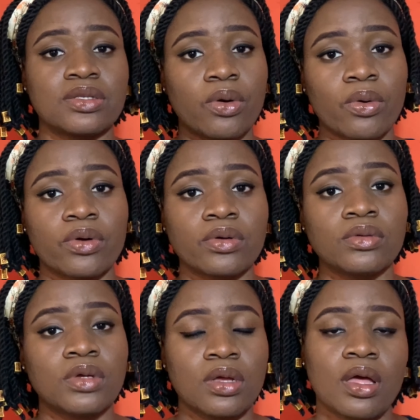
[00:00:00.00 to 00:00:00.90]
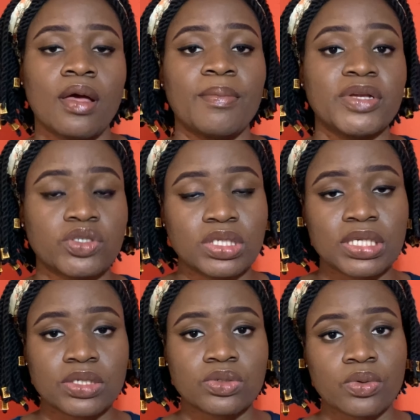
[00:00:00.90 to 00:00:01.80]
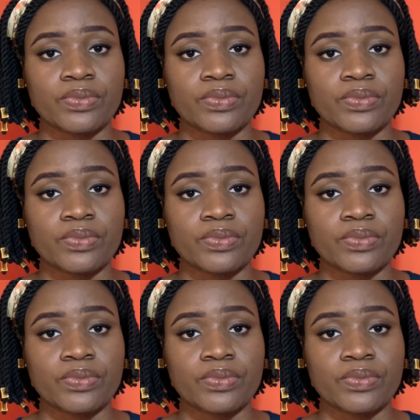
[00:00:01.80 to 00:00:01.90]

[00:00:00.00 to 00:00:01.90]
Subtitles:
or metronidazole.